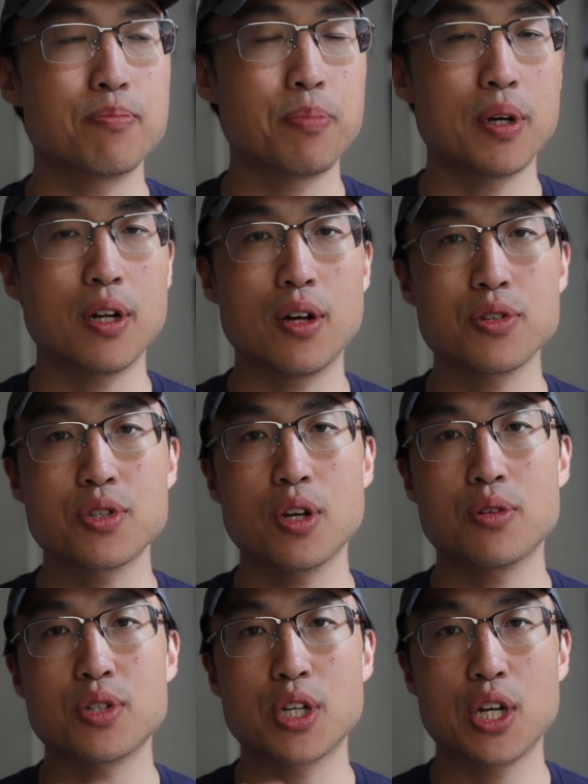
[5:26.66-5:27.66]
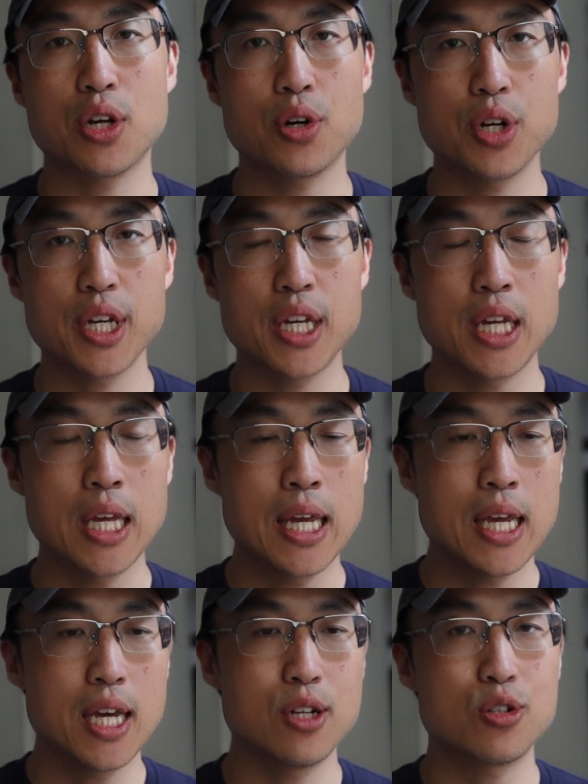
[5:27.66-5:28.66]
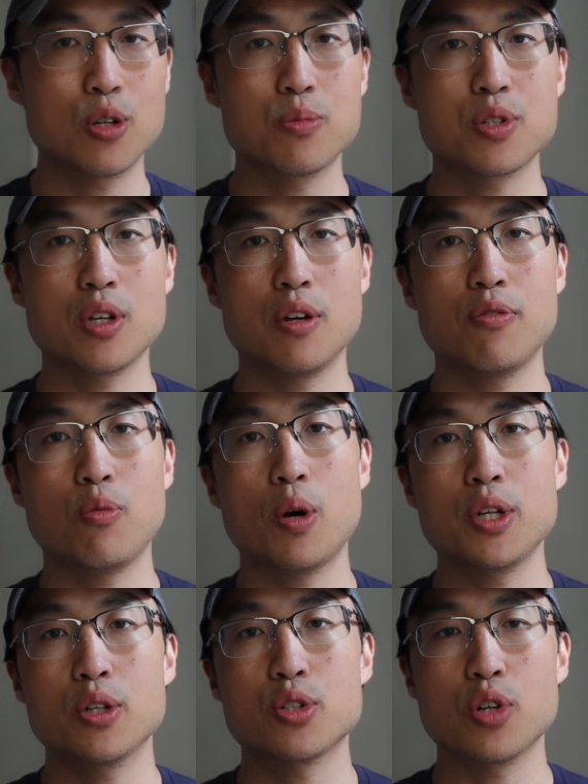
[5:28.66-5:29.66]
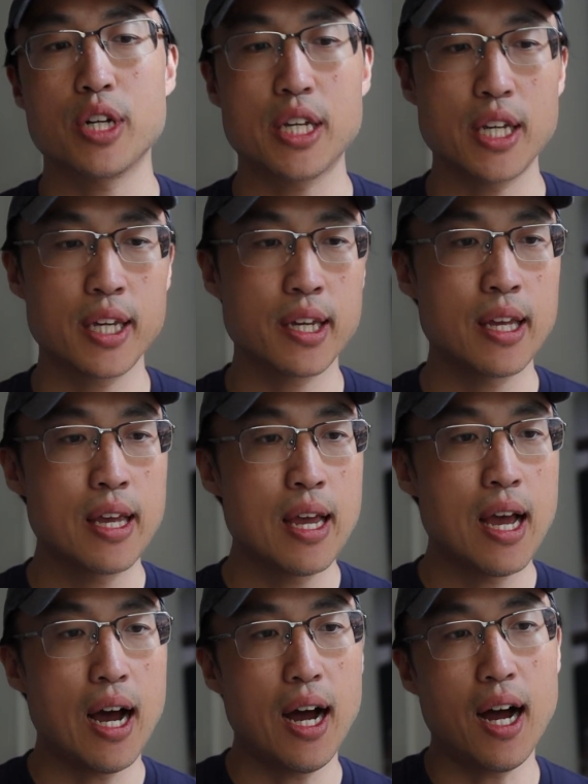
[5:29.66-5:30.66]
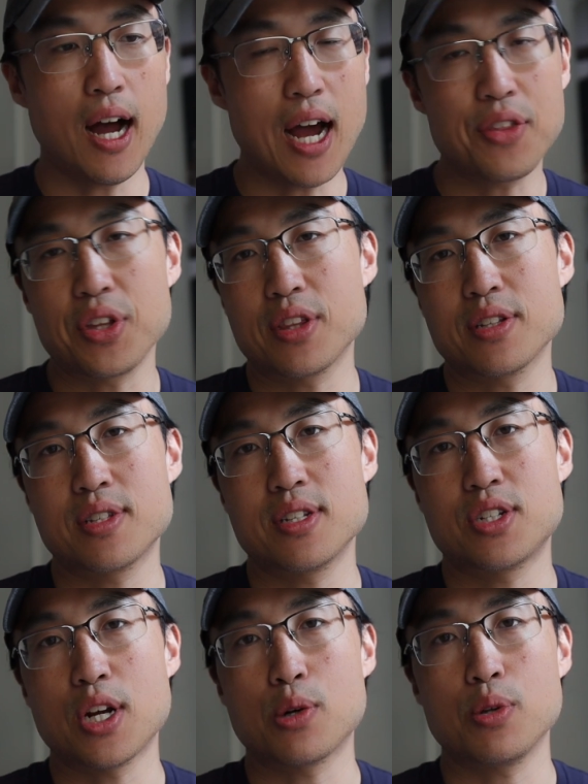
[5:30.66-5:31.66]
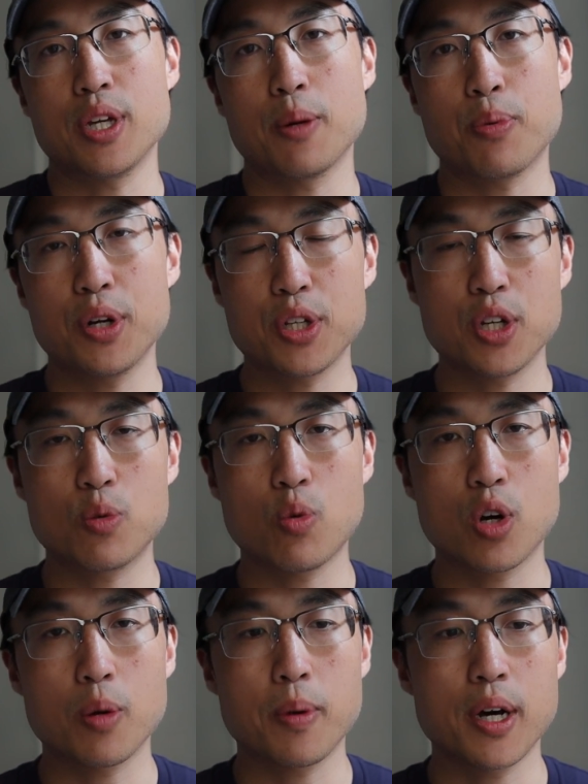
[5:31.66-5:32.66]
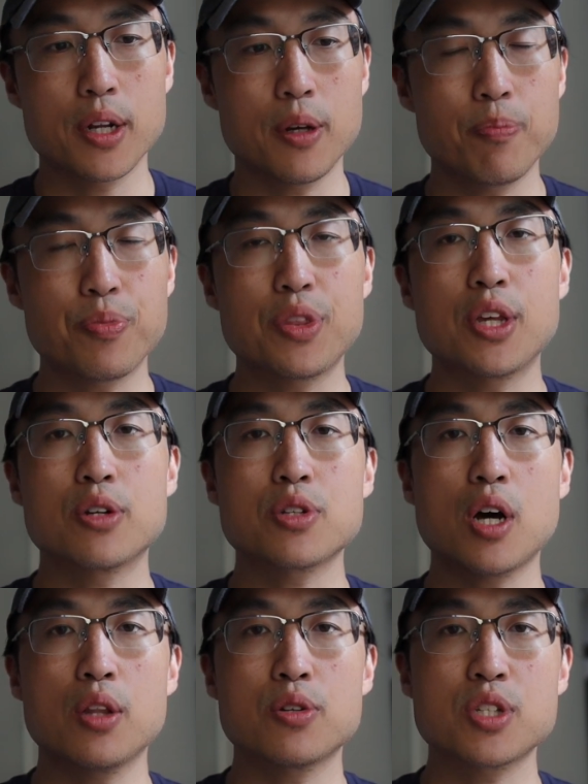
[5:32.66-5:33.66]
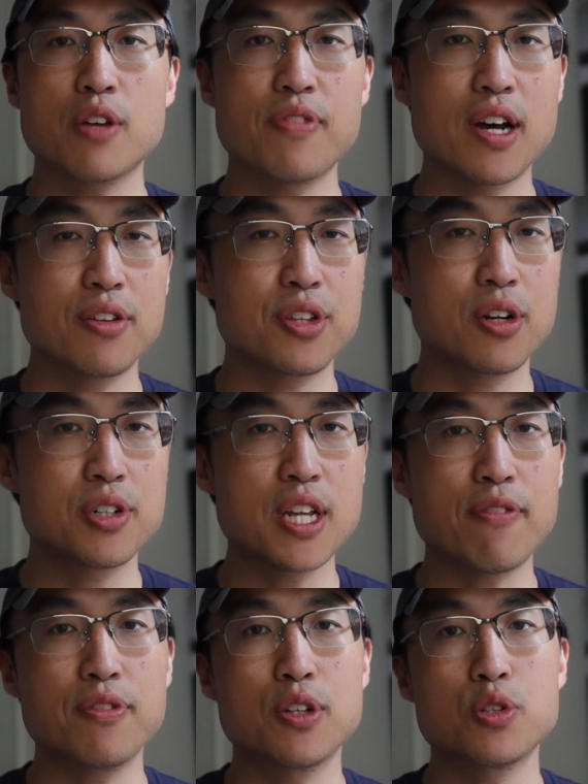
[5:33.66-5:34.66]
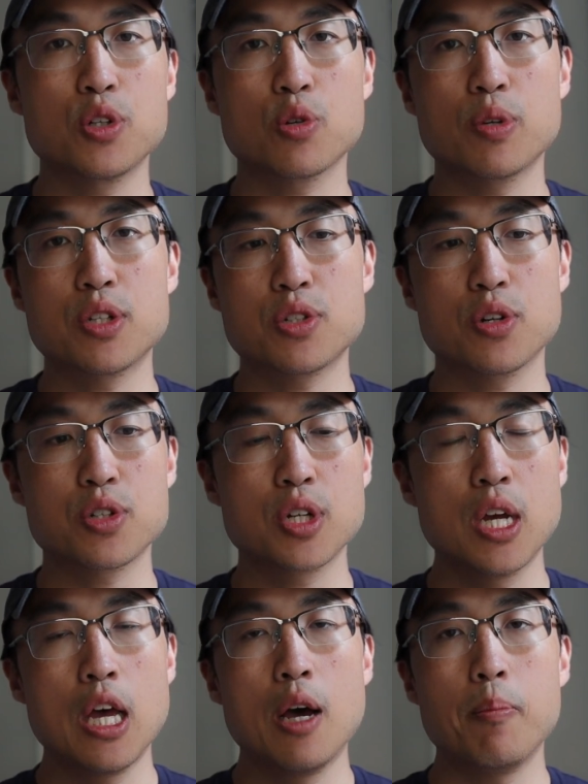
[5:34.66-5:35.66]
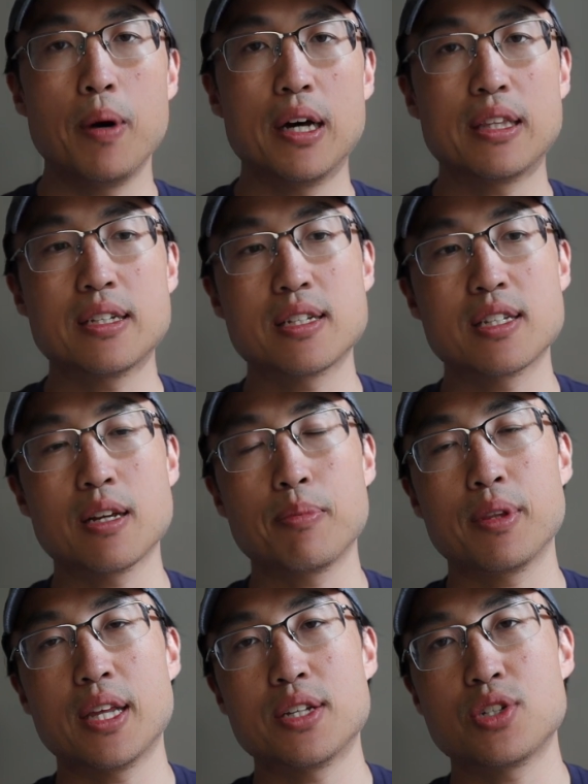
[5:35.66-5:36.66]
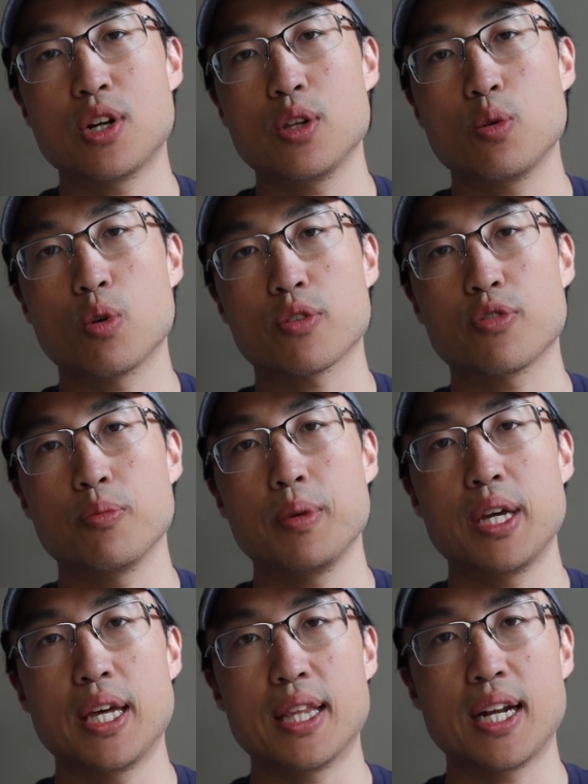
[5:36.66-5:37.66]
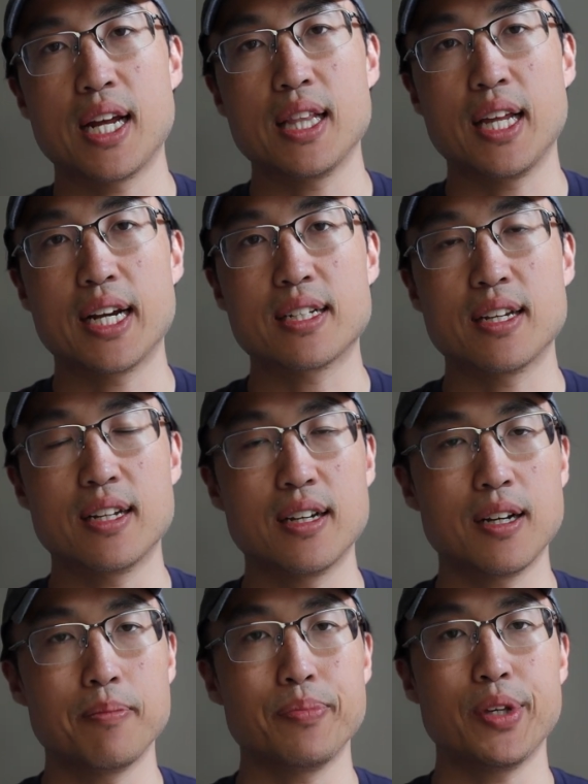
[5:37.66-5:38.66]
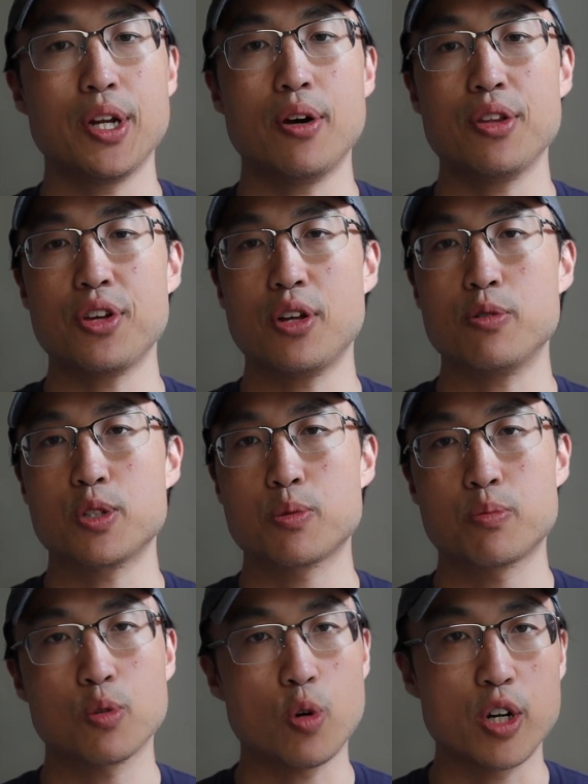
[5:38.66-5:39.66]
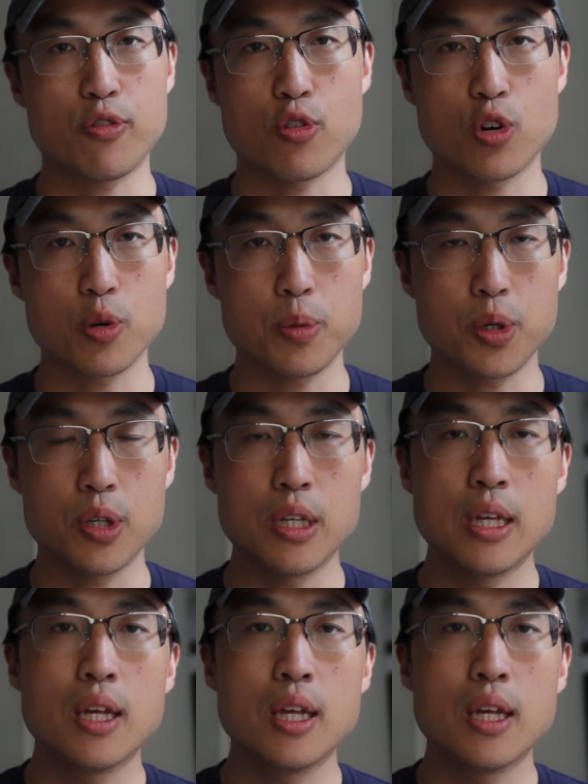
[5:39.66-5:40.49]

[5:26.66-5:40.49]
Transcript: but also security in terms of what you're drinking, I think this is generally a pretty good water bottle. There's other stuff out there. Definitely do your research, but this is something that's generally worked for me and that I liked, and I thought it was quite affordable.